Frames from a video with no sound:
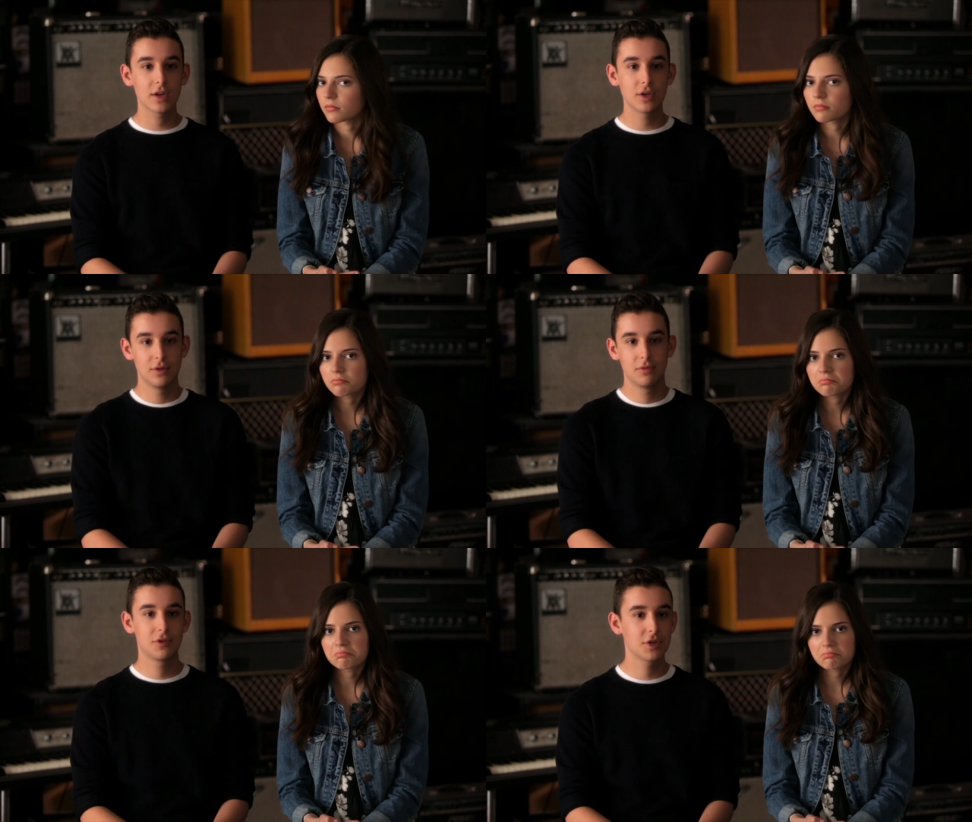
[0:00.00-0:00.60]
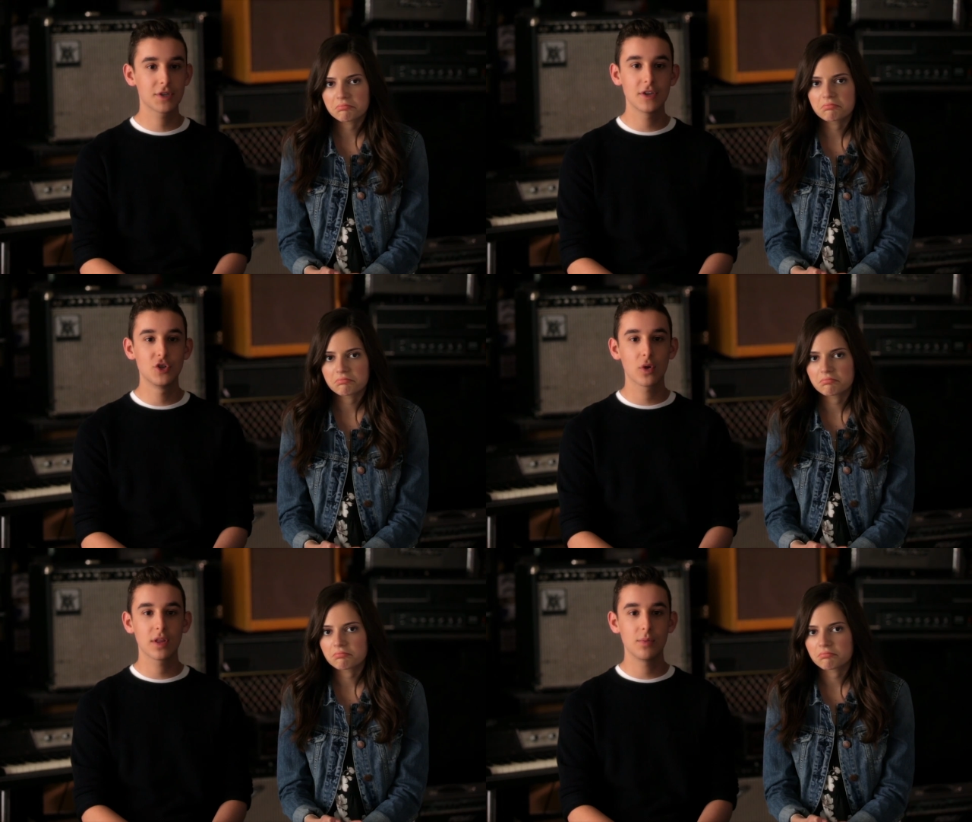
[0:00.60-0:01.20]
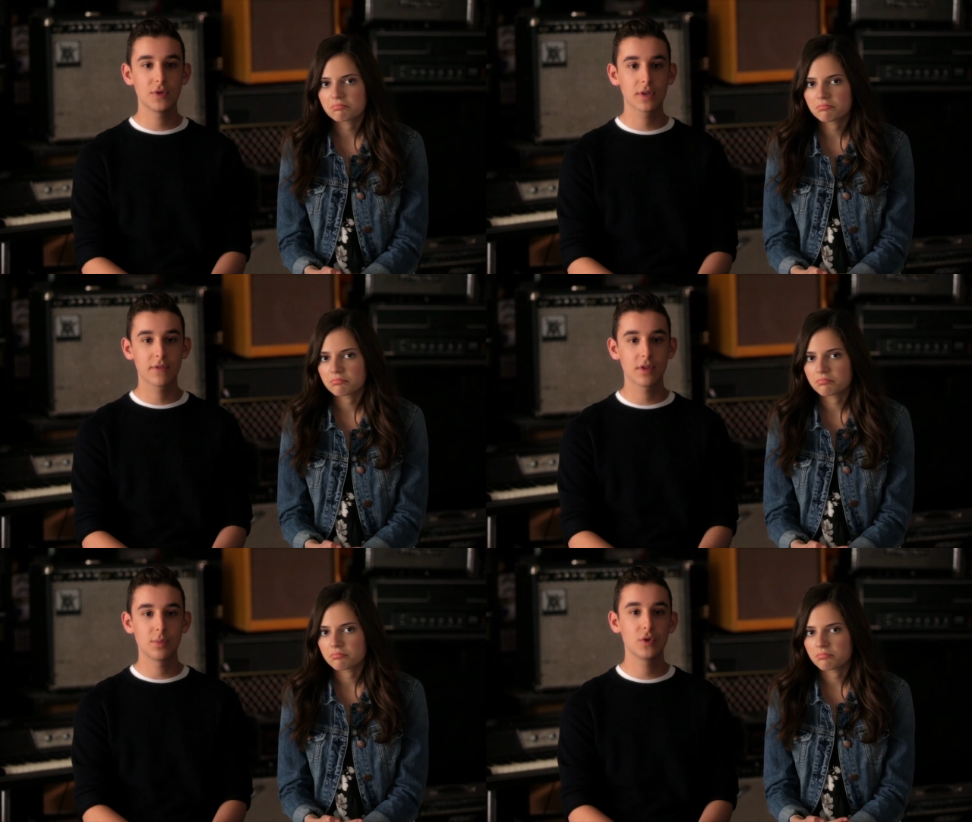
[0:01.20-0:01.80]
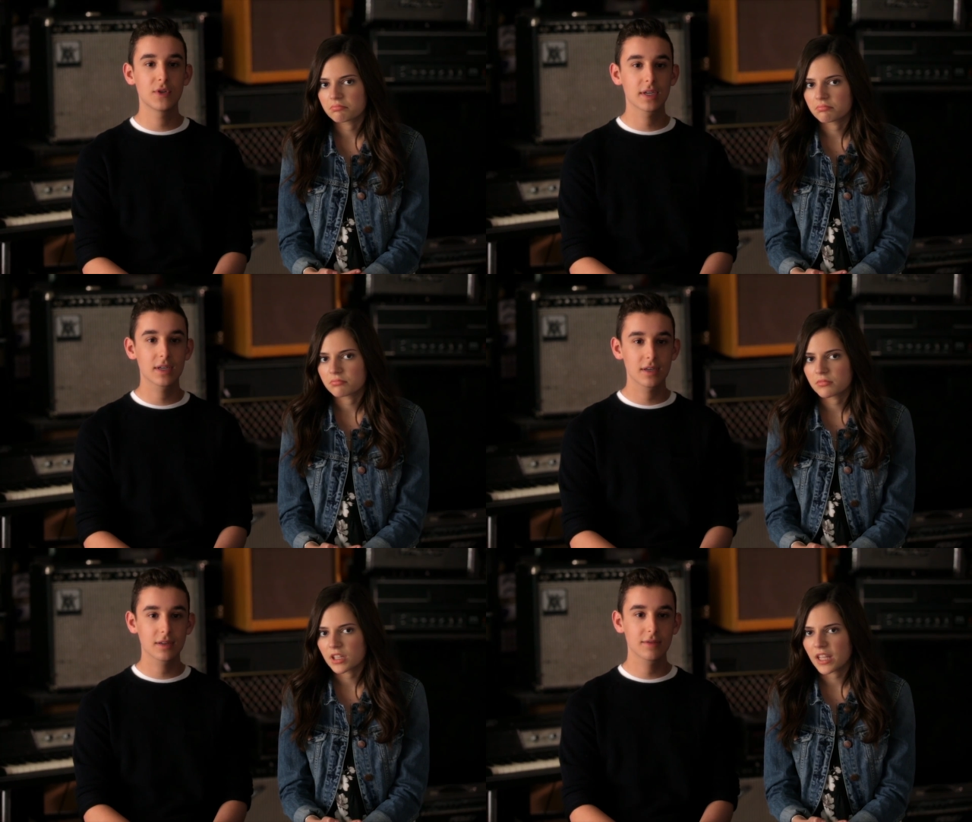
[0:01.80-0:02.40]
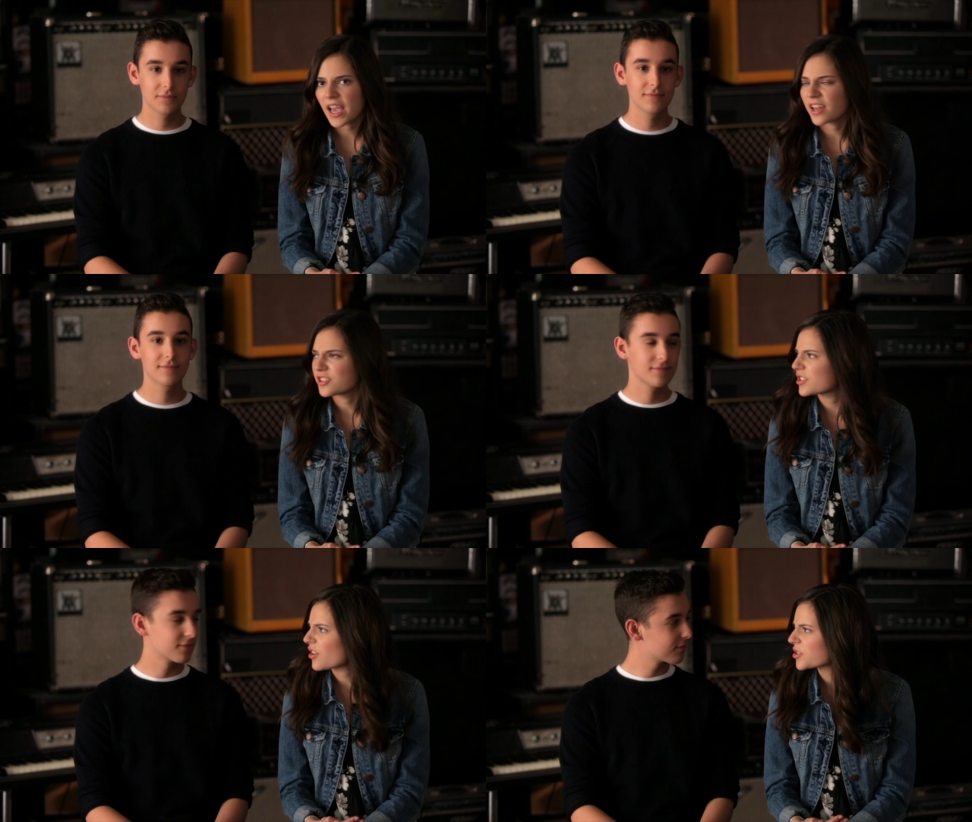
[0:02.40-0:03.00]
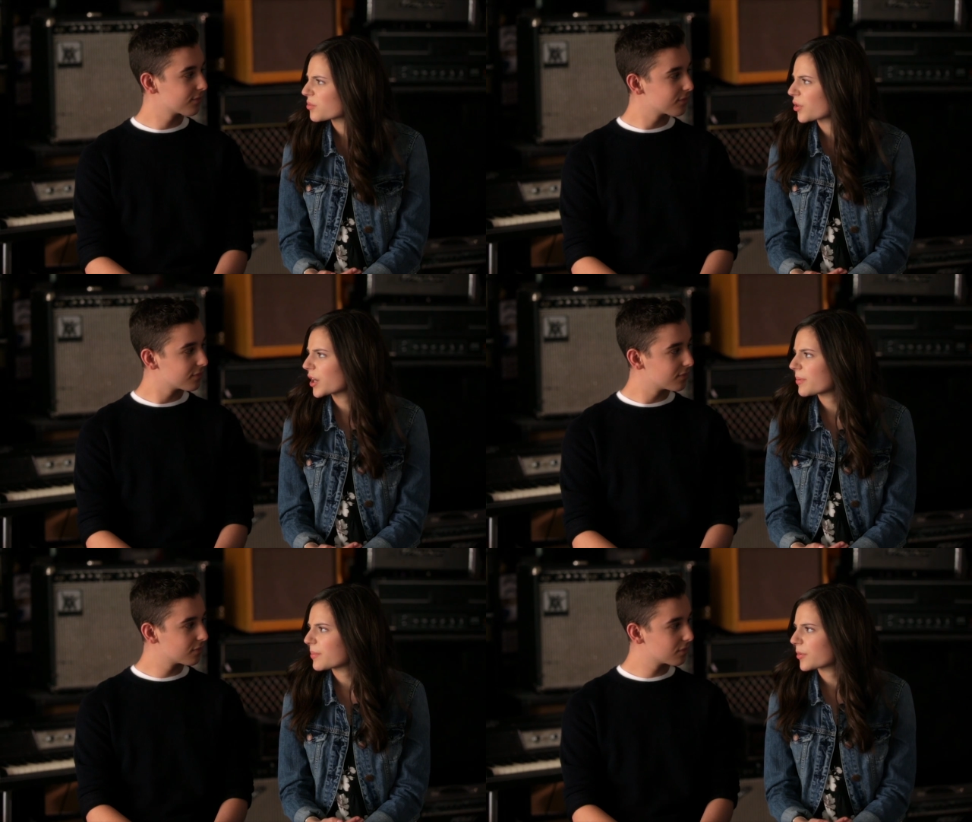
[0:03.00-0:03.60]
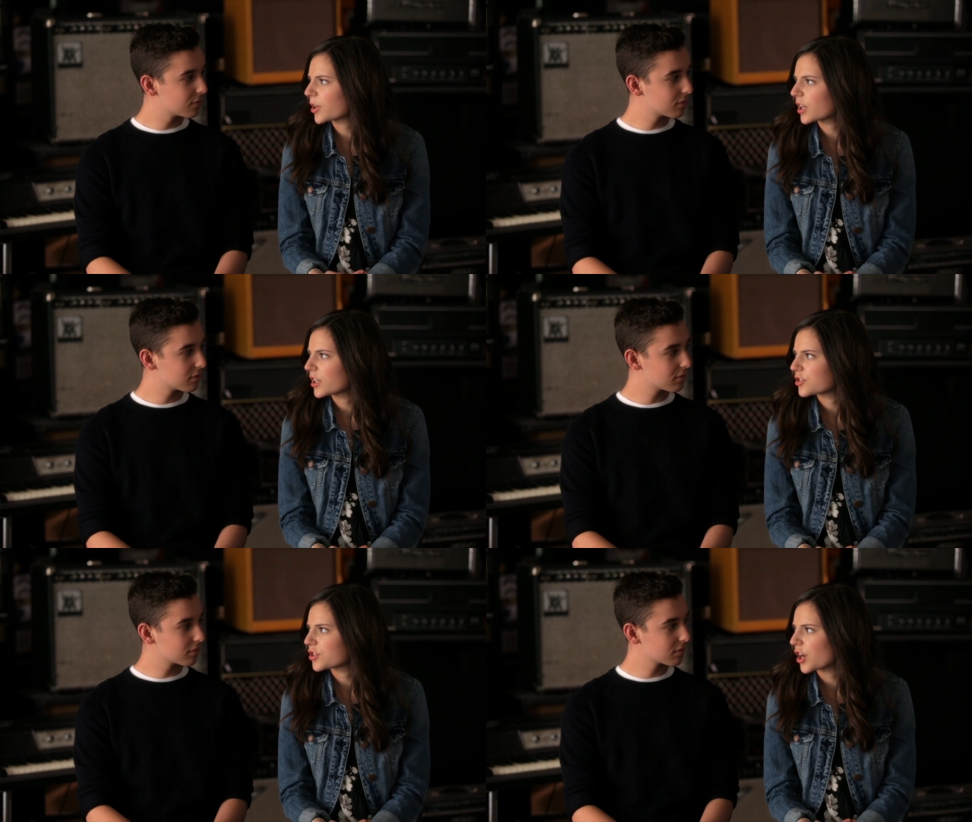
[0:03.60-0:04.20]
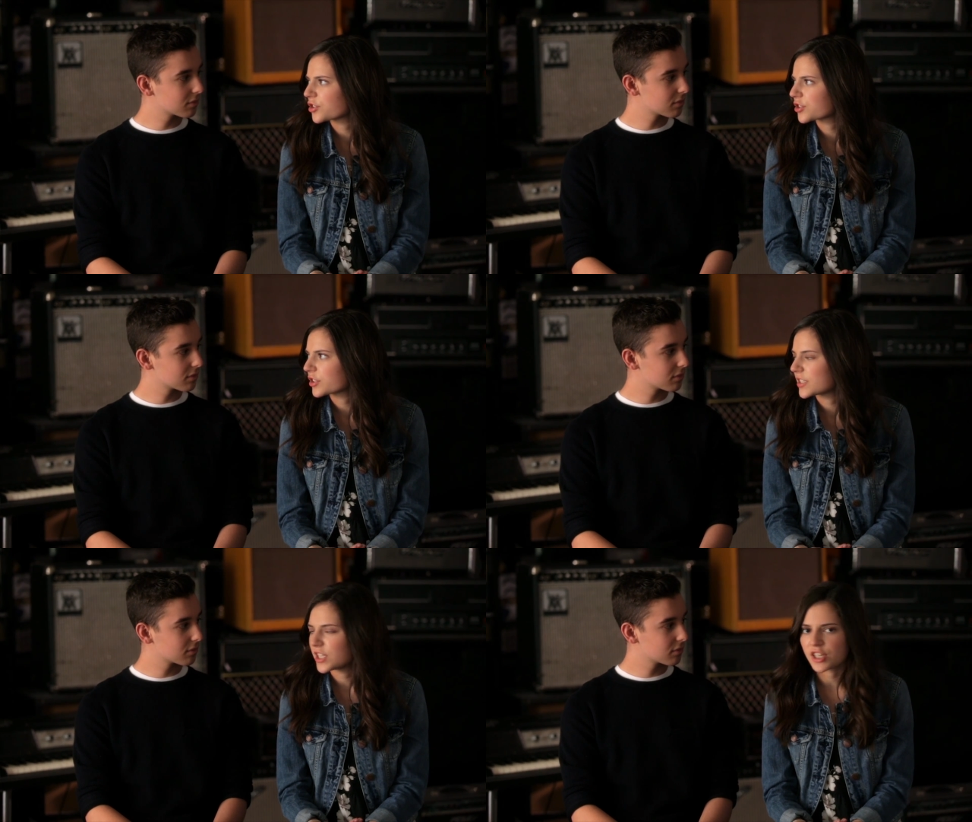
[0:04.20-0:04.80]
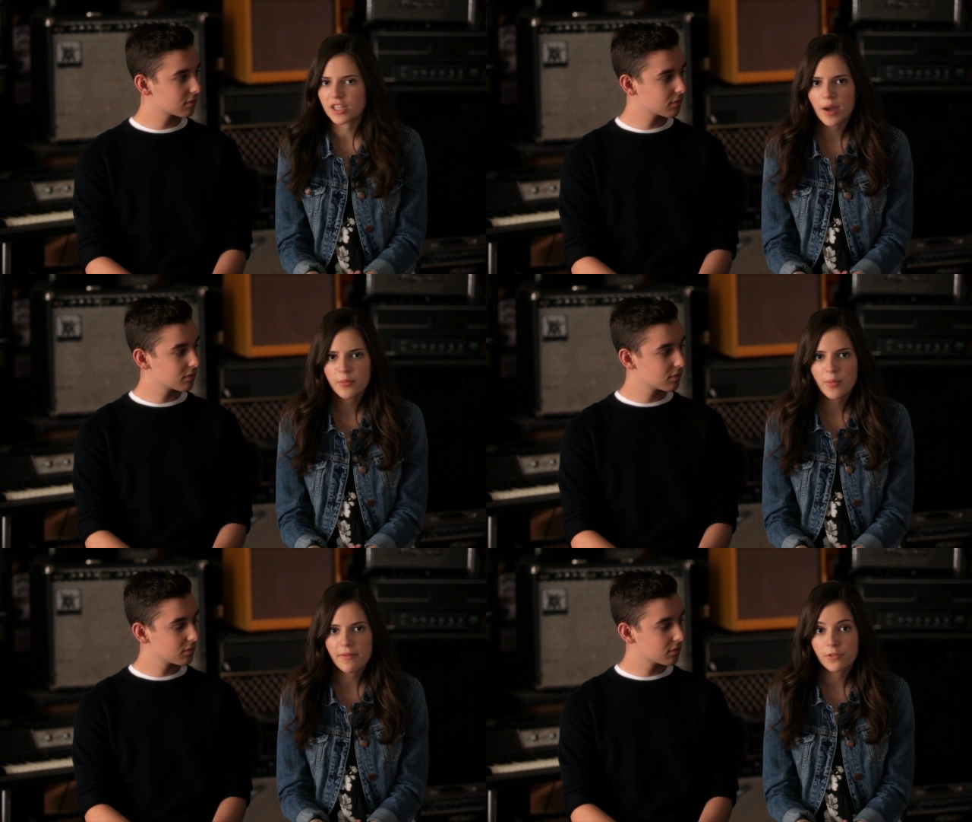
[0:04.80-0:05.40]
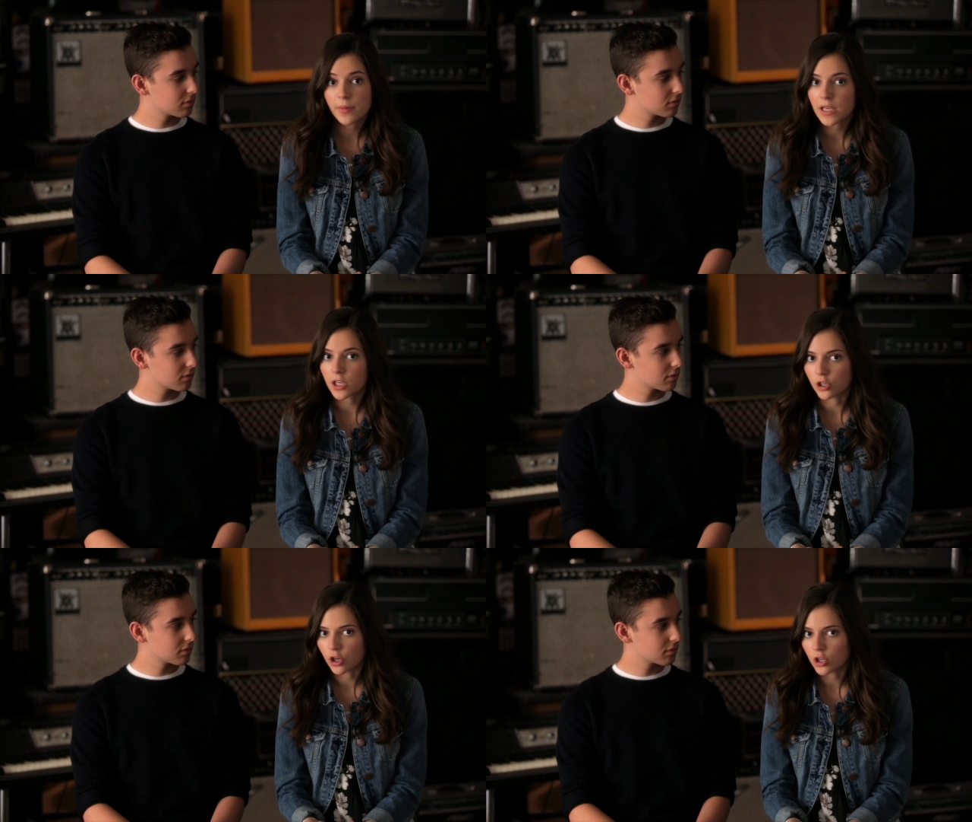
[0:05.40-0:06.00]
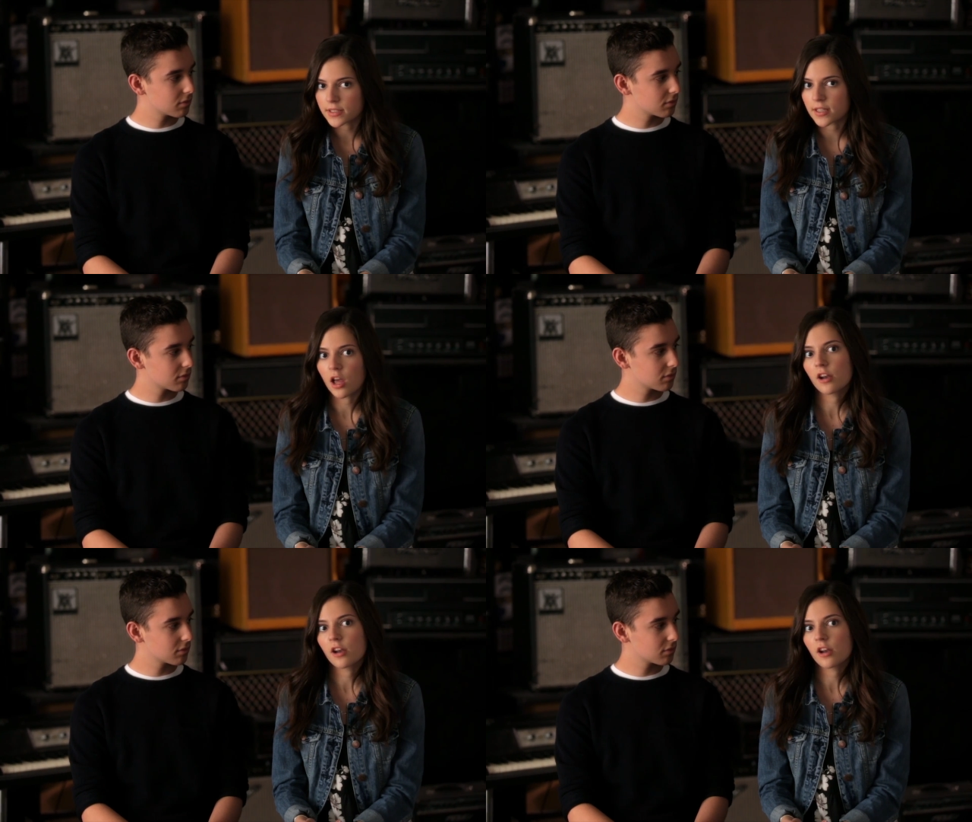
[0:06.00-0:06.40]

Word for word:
Speaker 1: they could just enjoy the music for the music.
Speaker 2: Yeah, and she's also worried people are gonna judge DJ Diamond Mine for being a girl, because a